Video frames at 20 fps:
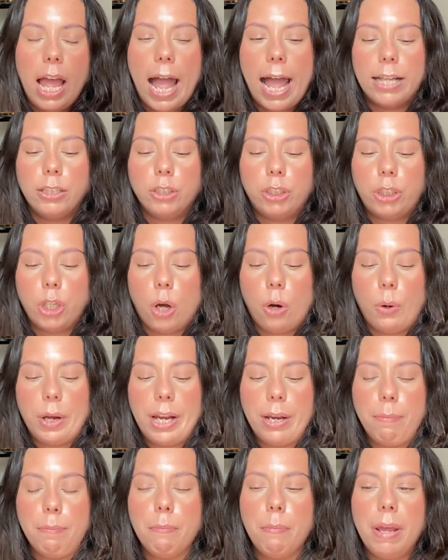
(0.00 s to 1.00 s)
And so
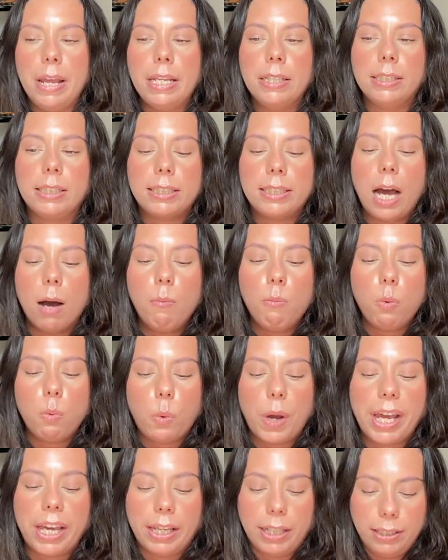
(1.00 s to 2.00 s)
in, in some
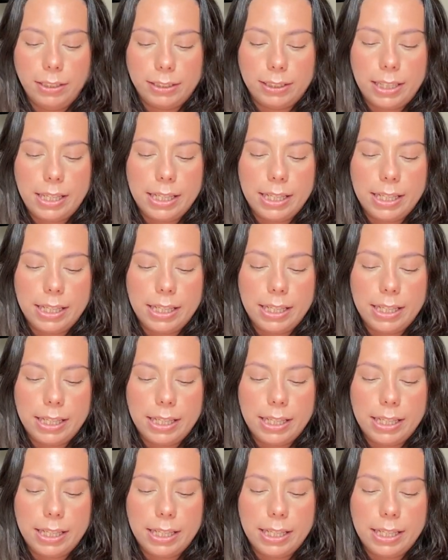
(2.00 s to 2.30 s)
ways,